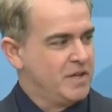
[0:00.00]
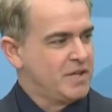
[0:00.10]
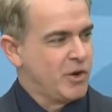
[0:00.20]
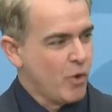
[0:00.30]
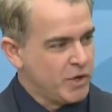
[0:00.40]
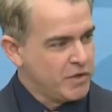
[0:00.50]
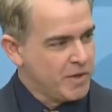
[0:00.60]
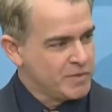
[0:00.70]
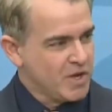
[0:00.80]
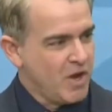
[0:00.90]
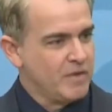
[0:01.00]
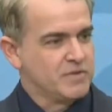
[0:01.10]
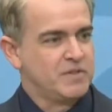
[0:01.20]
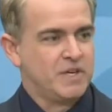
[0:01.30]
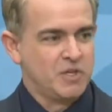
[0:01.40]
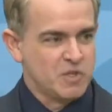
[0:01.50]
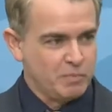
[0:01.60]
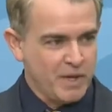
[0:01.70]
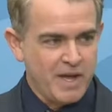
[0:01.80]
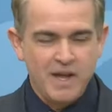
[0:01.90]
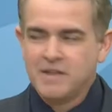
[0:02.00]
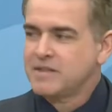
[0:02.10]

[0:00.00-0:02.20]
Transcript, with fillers: They grow into themselves, they display,